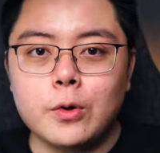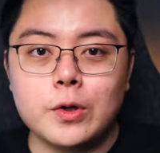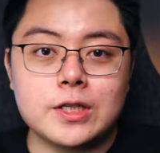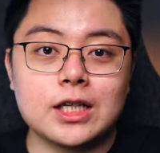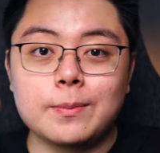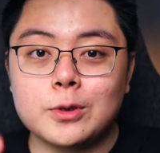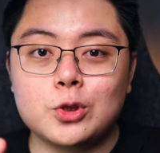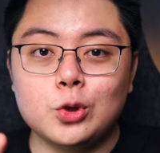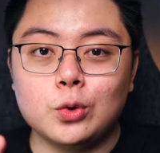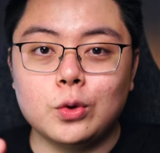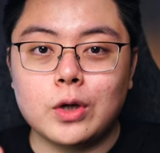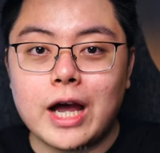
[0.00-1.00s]
Reason number
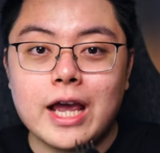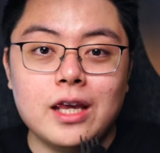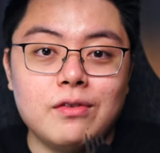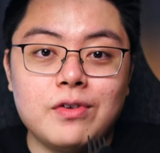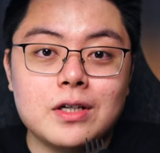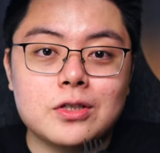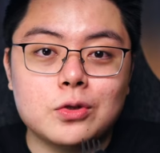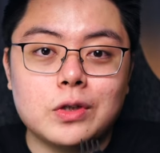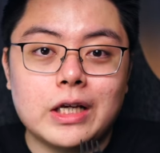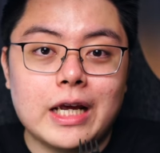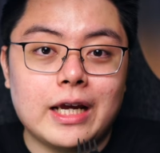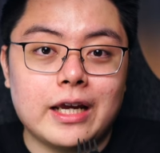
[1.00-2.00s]
two, I invest so
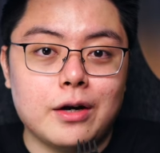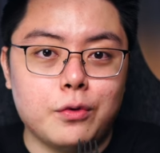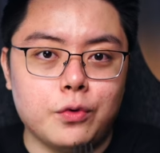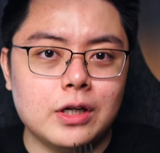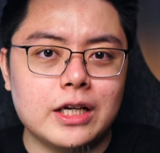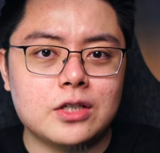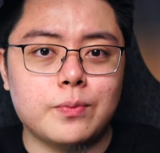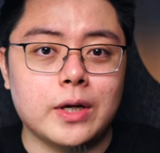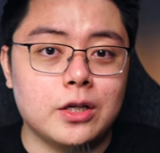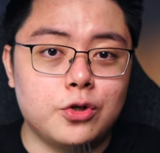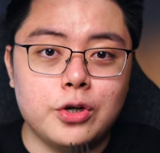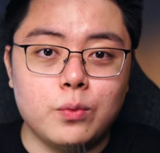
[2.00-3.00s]
that I can realize
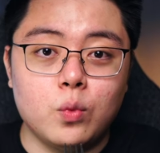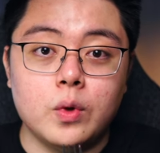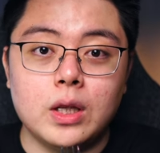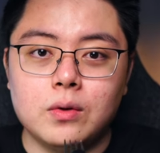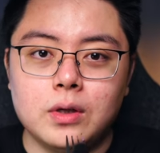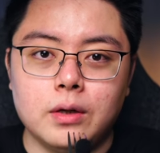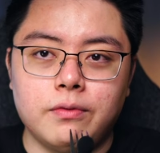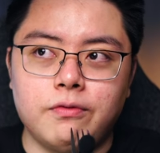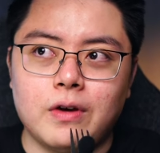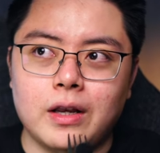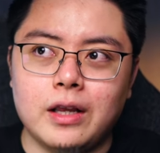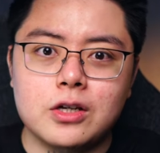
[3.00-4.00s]
my dream without the
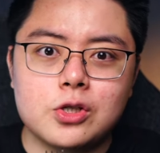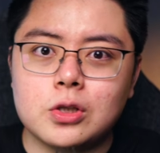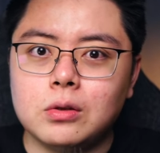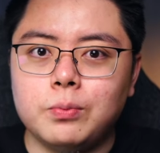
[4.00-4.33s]
financial